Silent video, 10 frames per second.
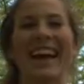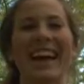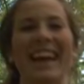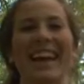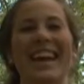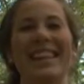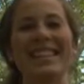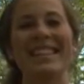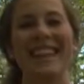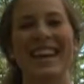
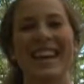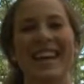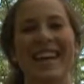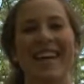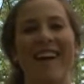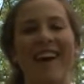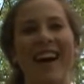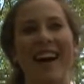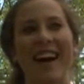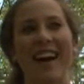and
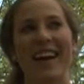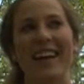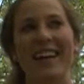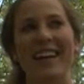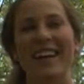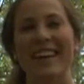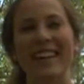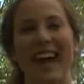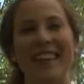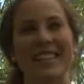I
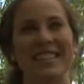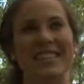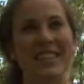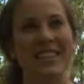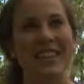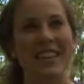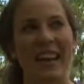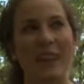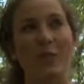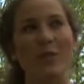yeah, I didn't really,
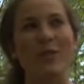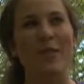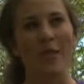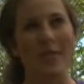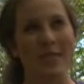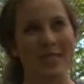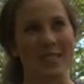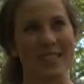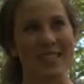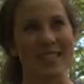I knew that there was
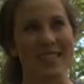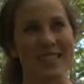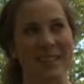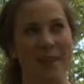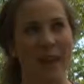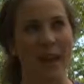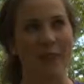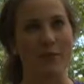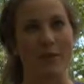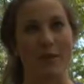this
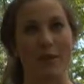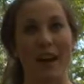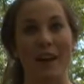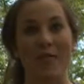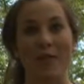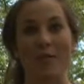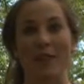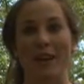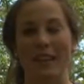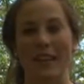kind of this threat involved
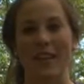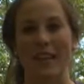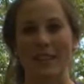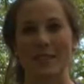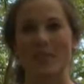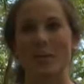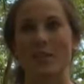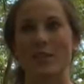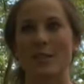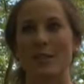with the fact that he has these
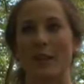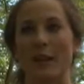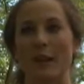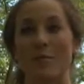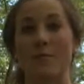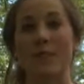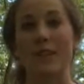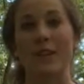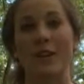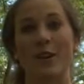horns and he's a wild animal
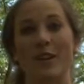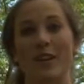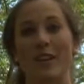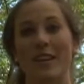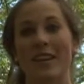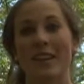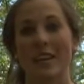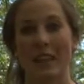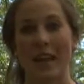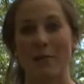and he could
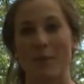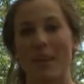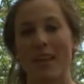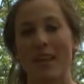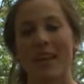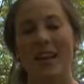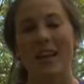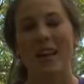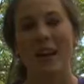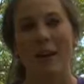attack me.
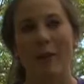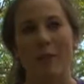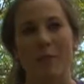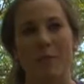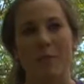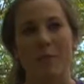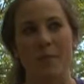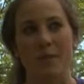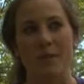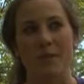Um,
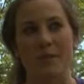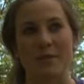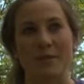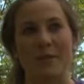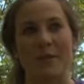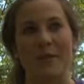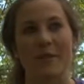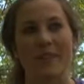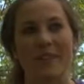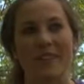but there was also